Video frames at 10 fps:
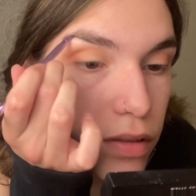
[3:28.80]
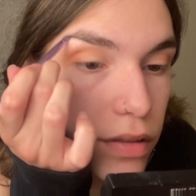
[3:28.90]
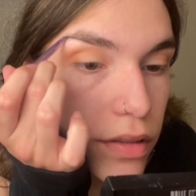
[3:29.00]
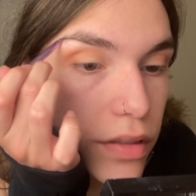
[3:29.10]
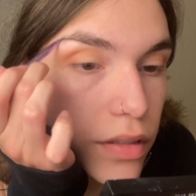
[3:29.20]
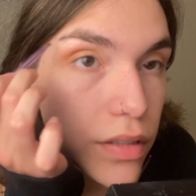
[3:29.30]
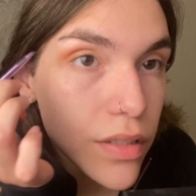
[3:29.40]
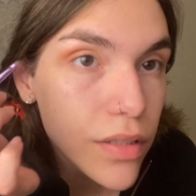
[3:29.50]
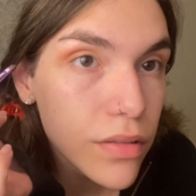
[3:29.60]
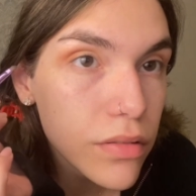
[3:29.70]

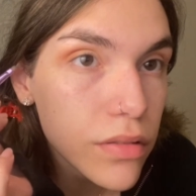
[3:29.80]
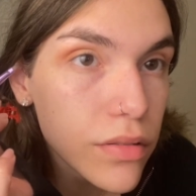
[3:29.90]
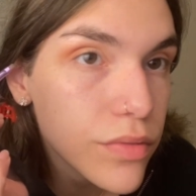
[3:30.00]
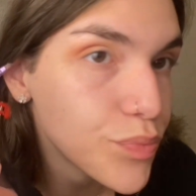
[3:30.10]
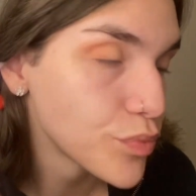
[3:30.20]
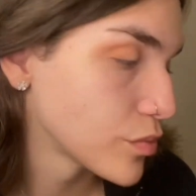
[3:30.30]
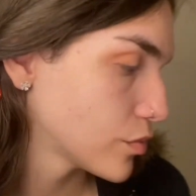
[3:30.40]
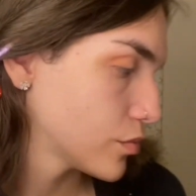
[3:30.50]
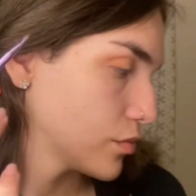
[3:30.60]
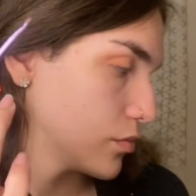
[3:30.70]

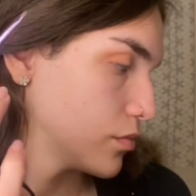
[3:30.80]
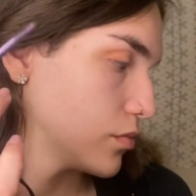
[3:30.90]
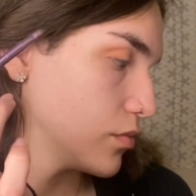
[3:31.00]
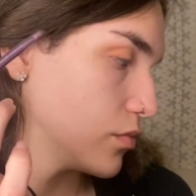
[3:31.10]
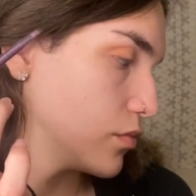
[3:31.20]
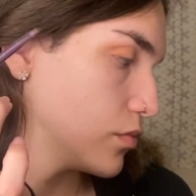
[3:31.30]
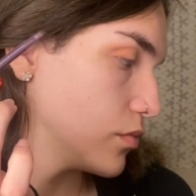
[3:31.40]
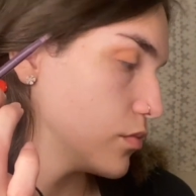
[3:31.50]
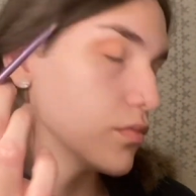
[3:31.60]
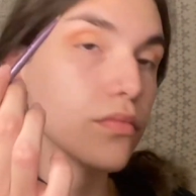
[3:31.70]

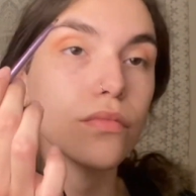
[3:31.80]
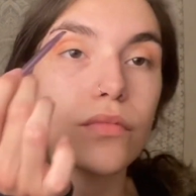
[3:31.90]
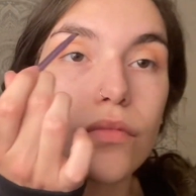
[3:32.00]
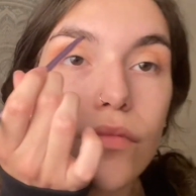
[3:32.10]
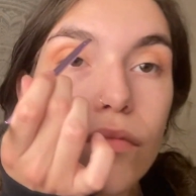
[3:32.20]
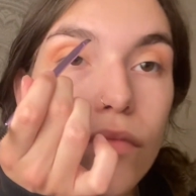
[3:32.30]
Nothing is said.